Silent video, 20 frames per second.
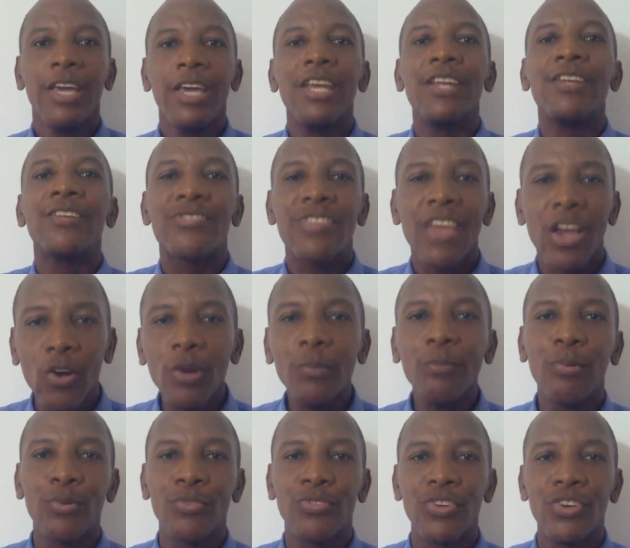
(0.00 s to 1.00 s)
In
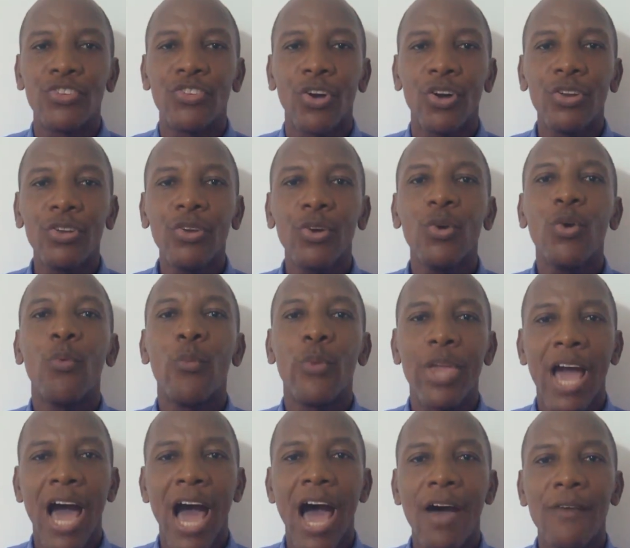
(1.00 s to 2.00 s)
second position,
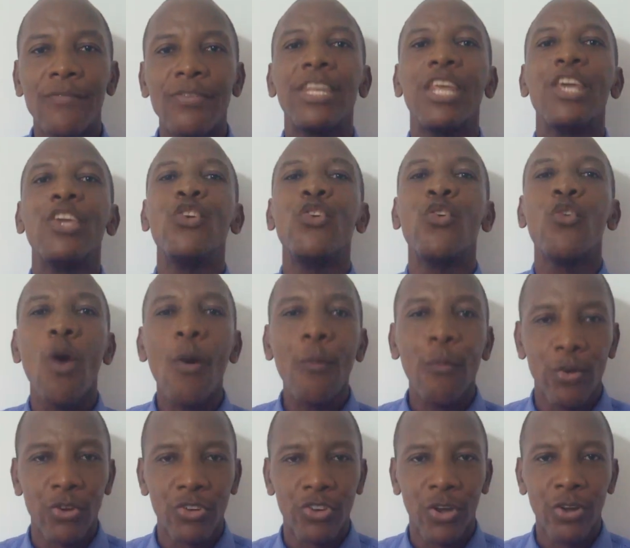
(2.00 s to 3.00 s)
we have the Europe
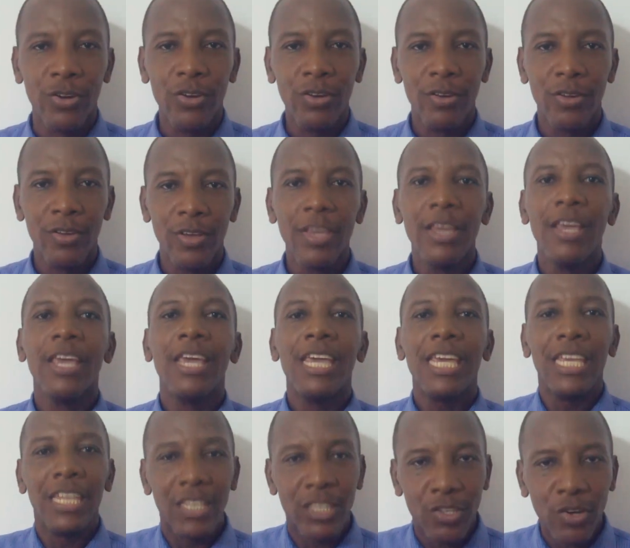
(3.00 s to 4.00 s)
region.
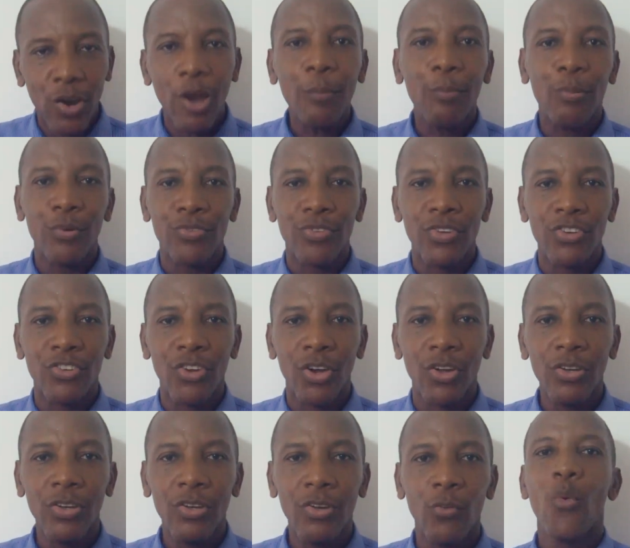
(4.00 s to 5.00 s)
In third
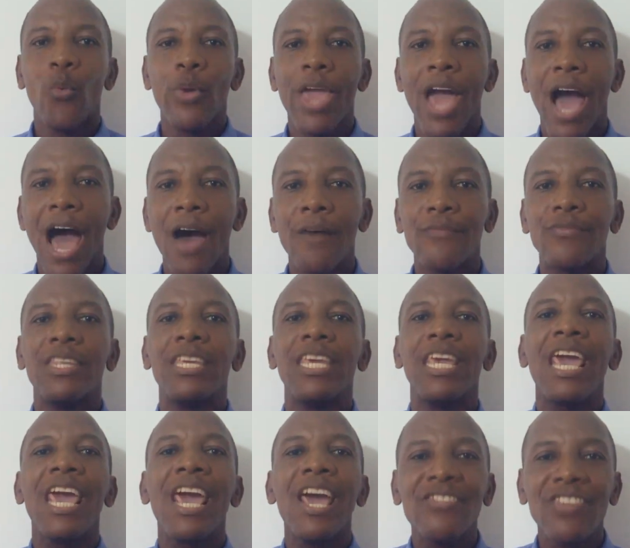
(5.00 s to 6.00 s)
position, we have the
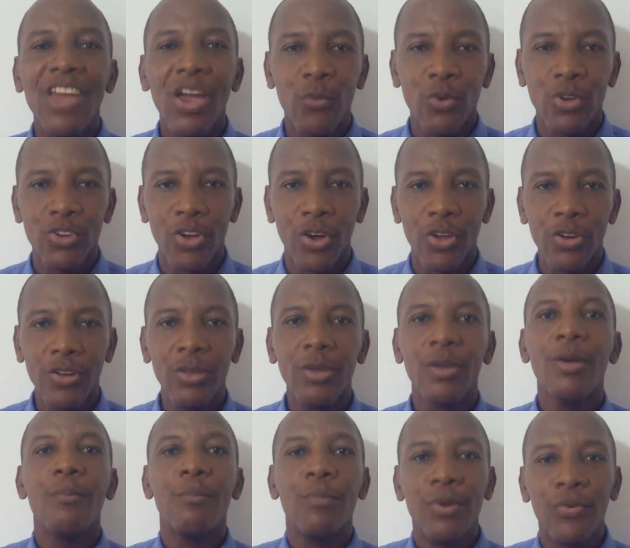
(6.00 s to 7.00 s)
Asia region
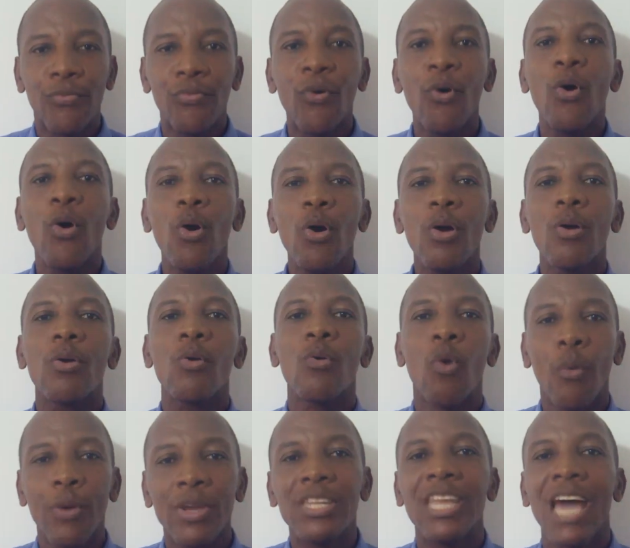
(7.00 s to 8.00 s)
before
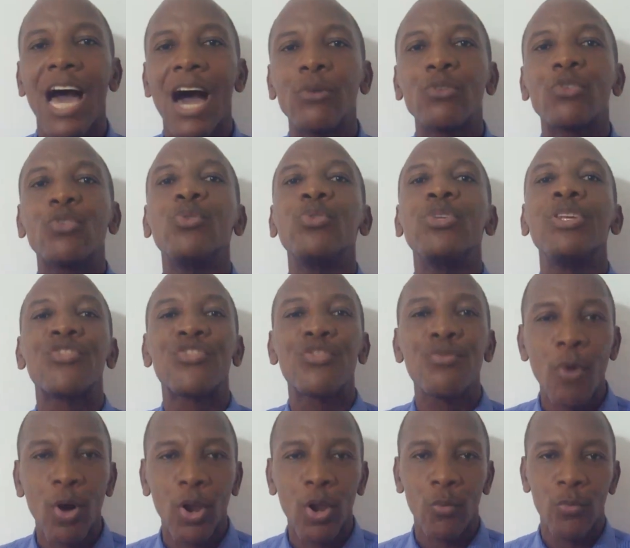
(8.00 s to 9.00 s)
going down to the
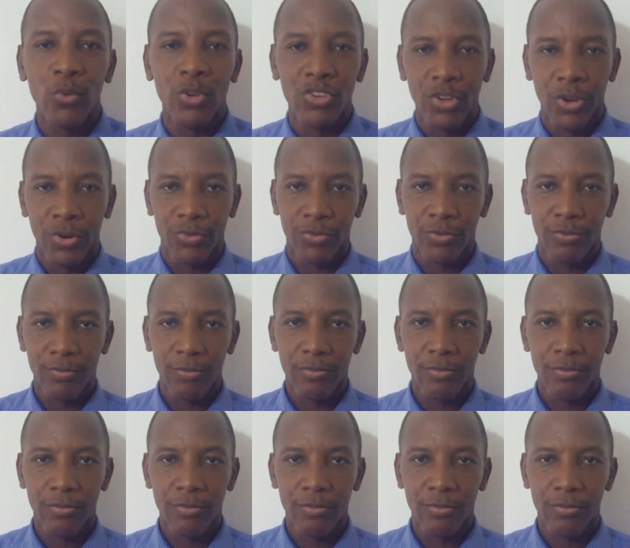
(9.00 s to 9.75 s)
smaller regions.